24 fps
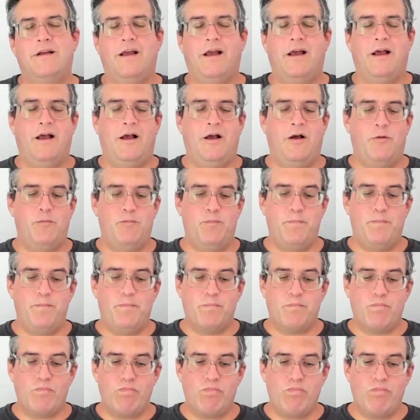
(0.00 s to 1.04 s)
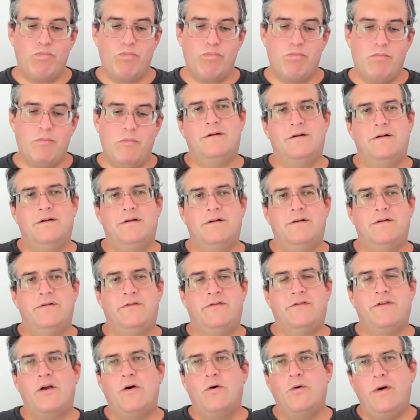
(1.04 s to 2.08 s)

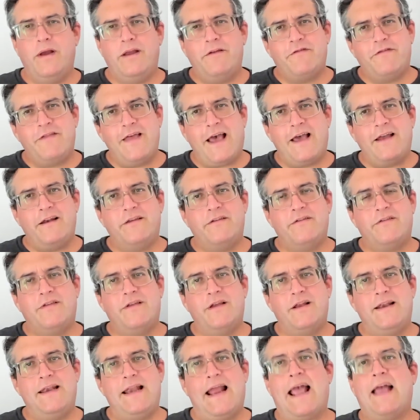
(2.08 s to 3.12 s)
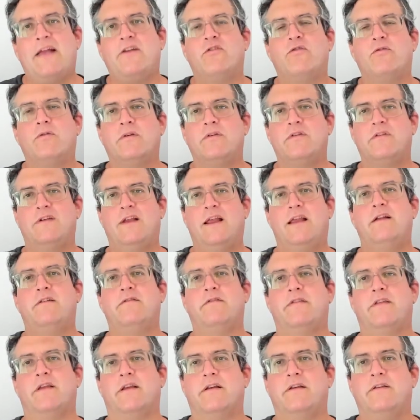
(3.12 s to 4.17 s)
So if that is the natural state
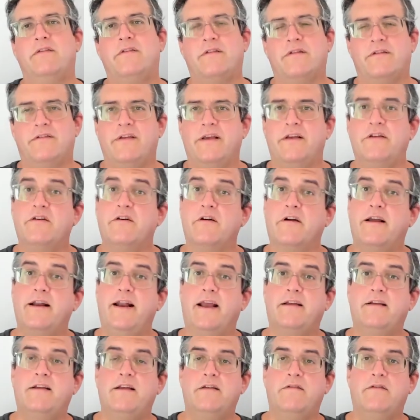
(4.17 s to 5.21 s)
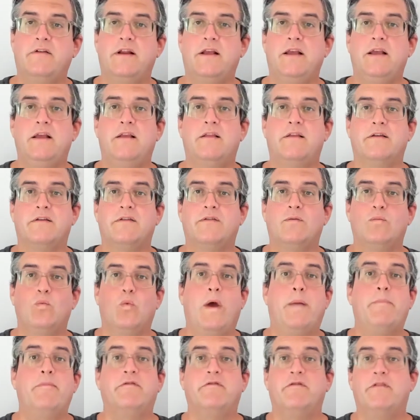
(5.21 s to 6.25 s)
of things, this interconnectivity, this
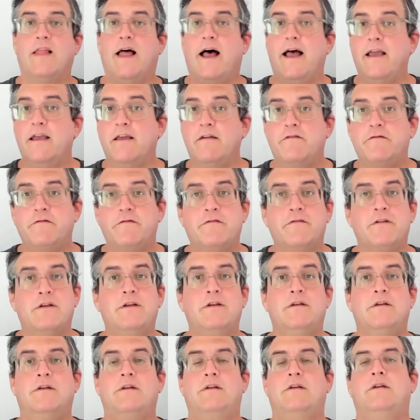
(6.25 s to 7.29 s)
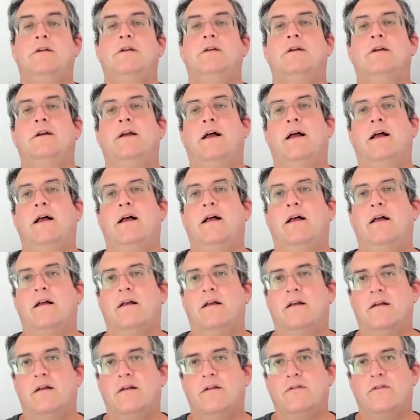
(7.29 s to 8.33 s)
web of life,
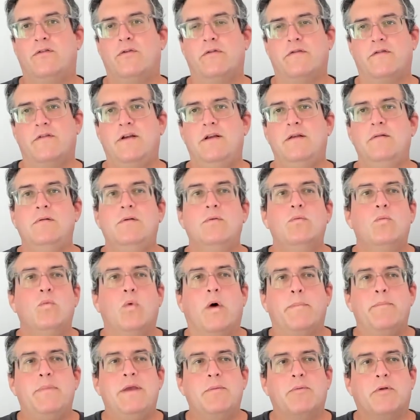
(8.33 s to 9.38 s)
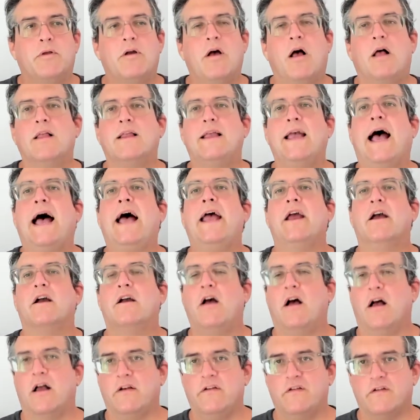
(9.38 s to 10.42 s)
sort of what people call Gaia
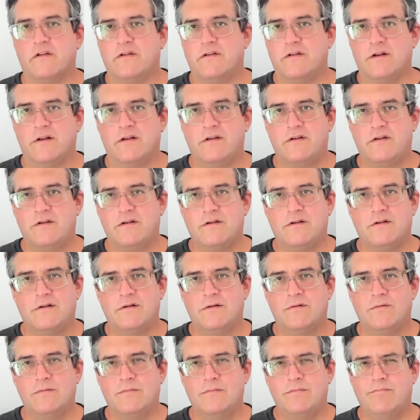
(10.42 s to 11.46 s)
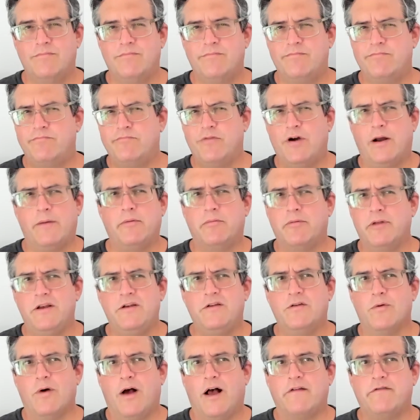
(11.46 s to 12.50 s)
consciousness, probably
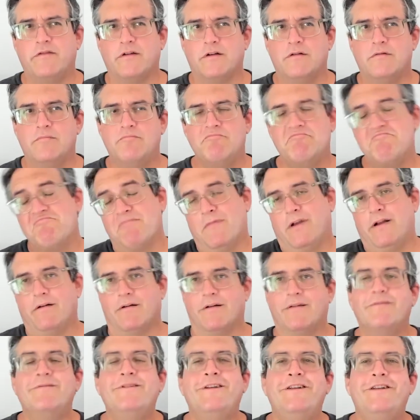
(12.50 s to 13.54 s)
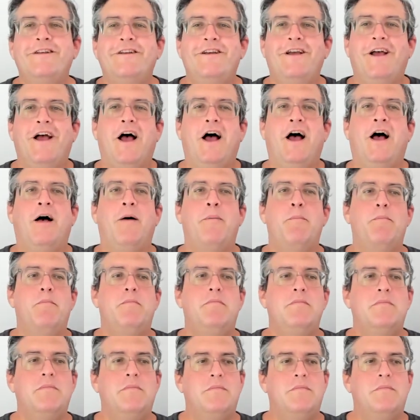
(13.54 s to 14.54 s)
too often, I don't know.